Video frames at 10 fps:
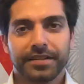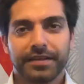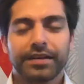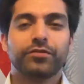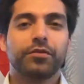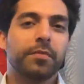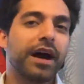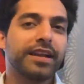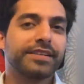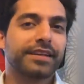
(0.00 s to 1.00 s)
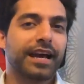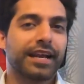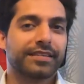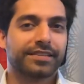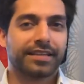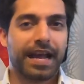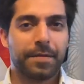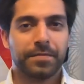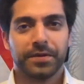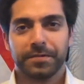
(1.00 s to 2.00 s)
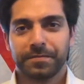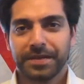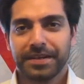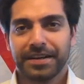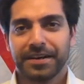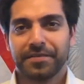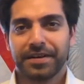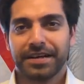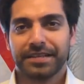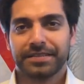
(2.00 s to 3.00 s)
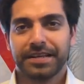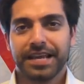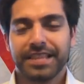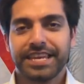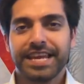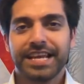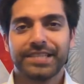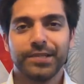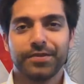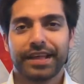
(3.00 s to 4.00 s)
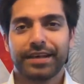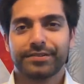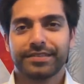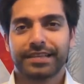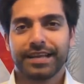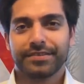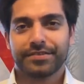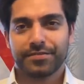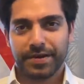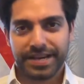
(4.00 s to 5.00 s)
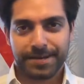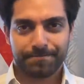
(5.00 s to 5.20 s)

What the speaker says: Now, to remind Alastair Campbell of the year 2003